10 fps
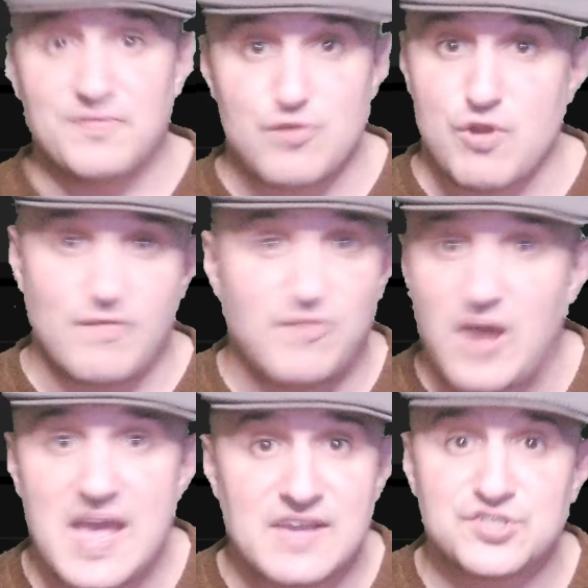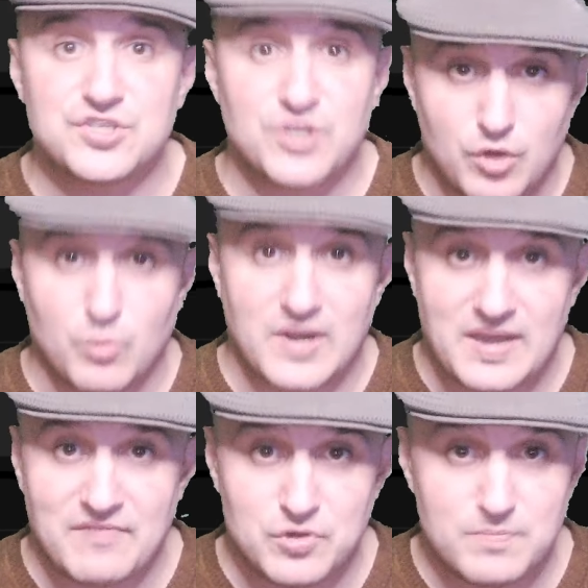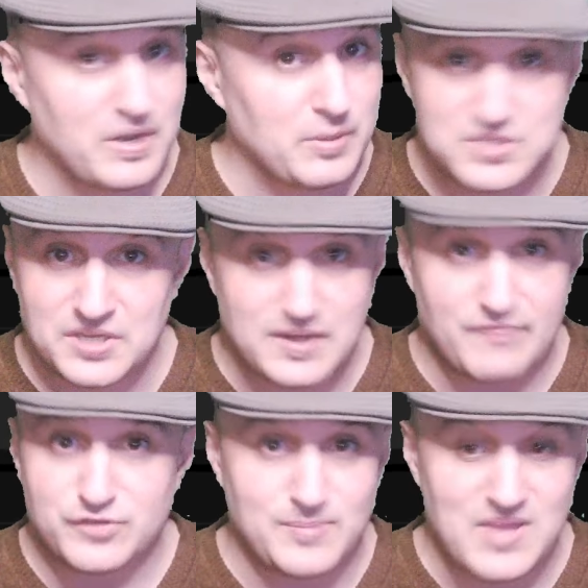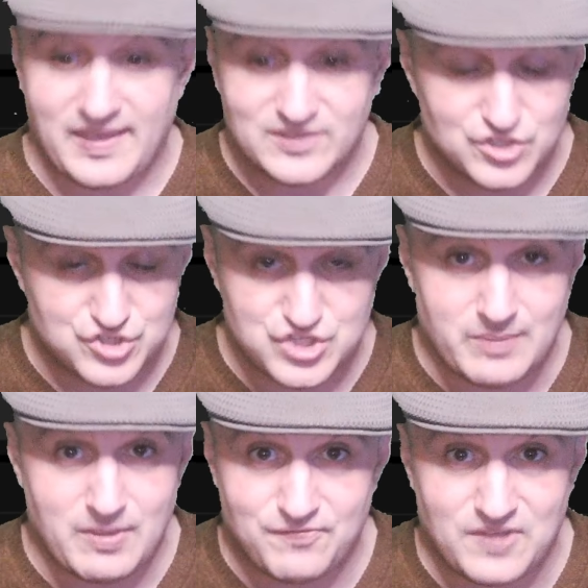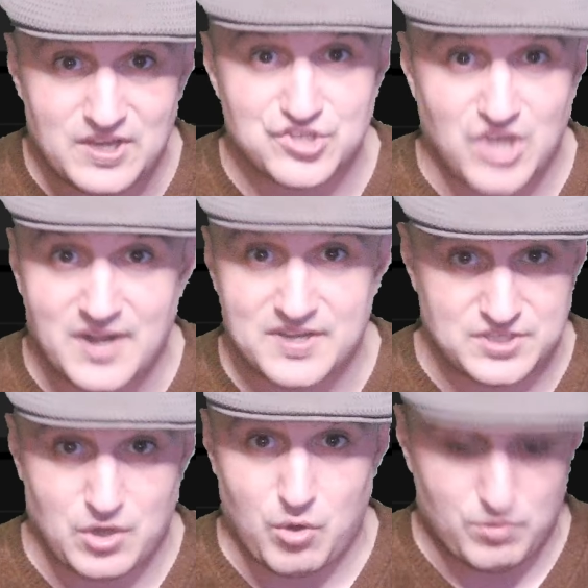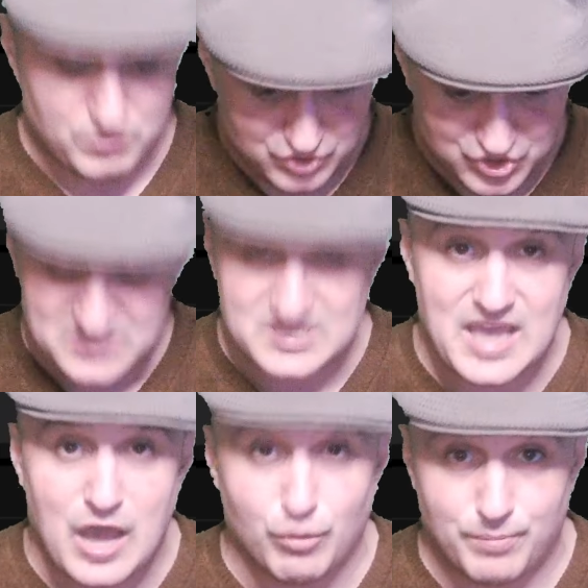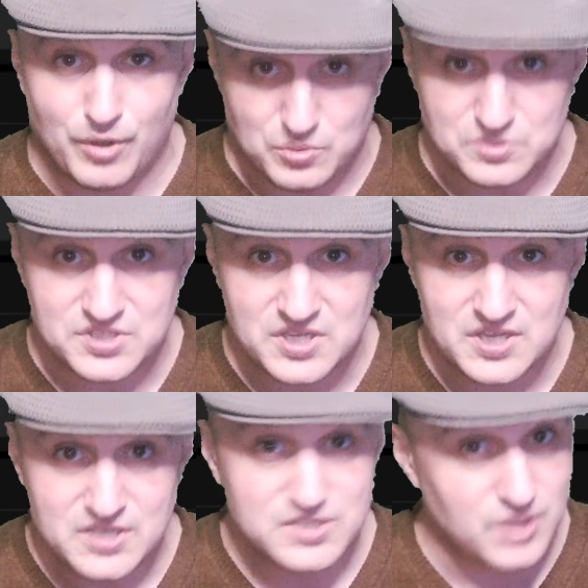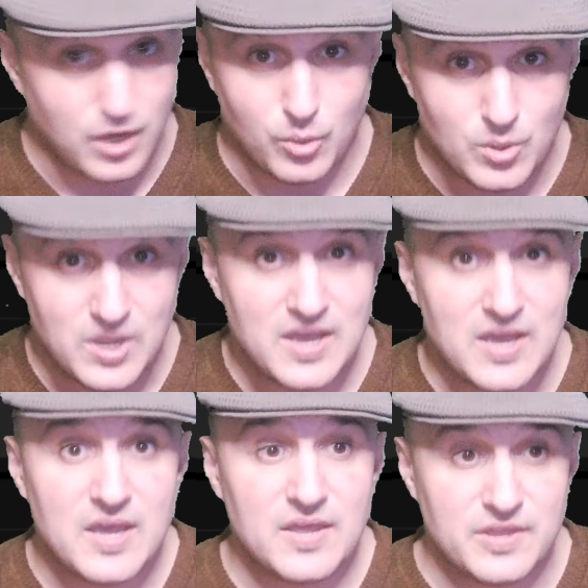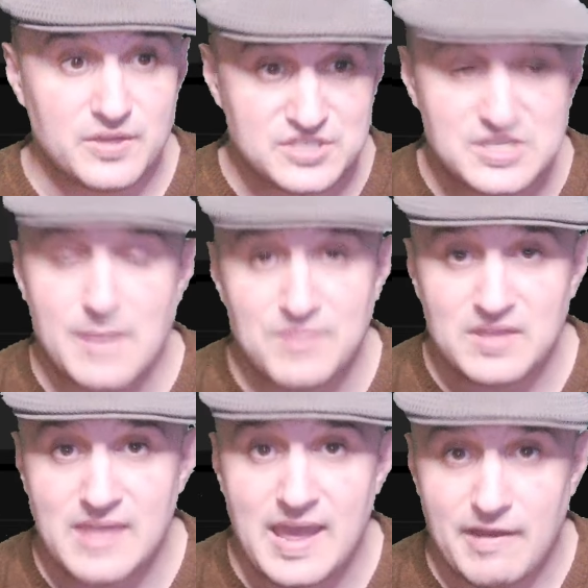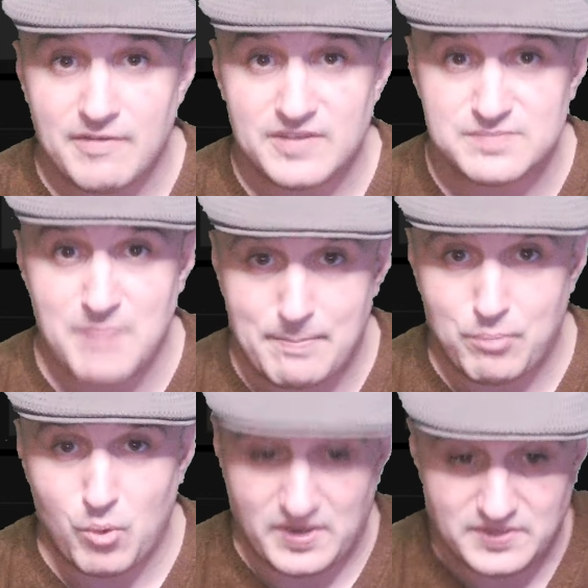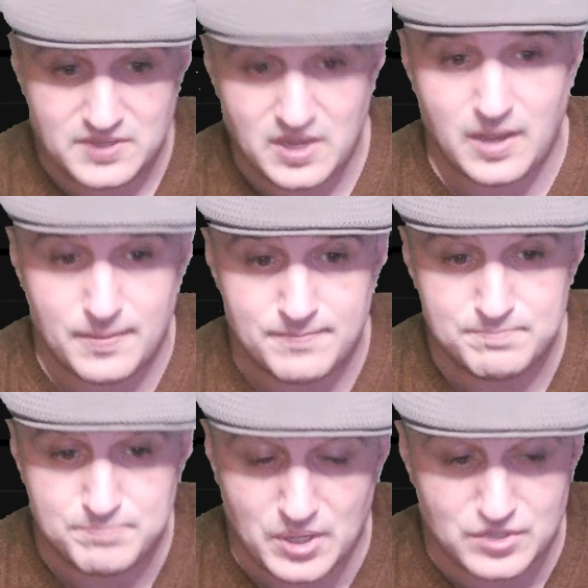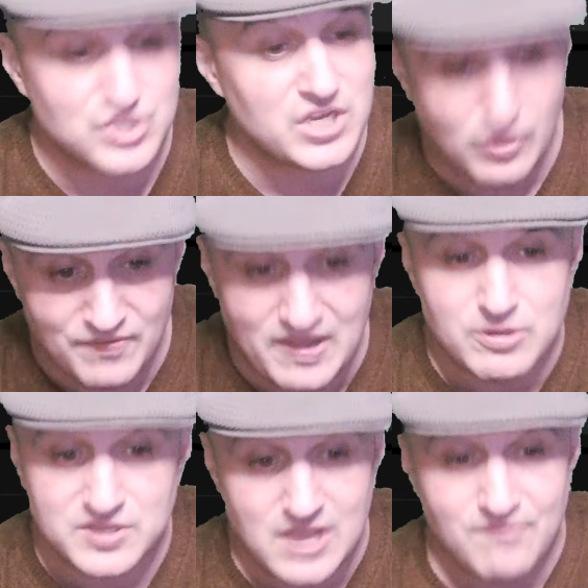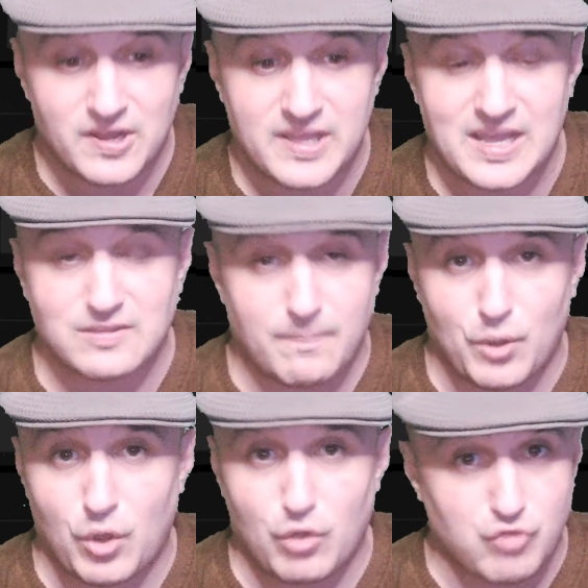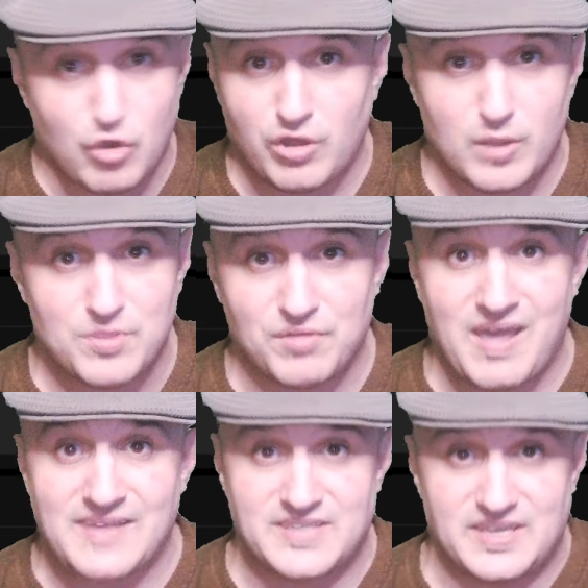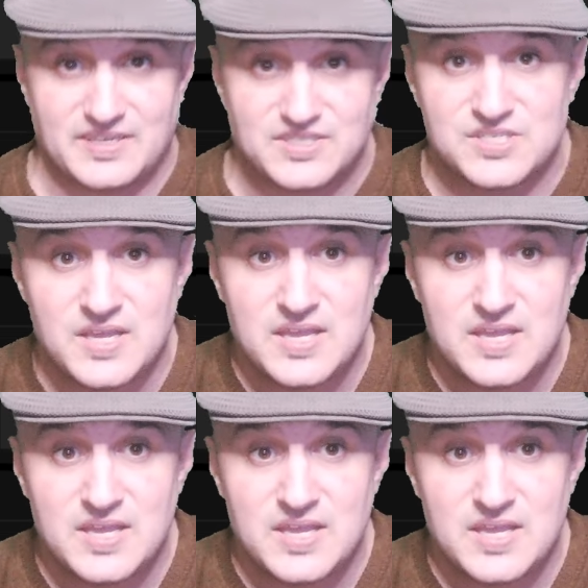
for a flash or whatever, but it was enough to be a legitimate finish on its own, just the elbows. So there's something there, is my point. Uh, but Chito Vera definitely got the ball rolling with leg kicks.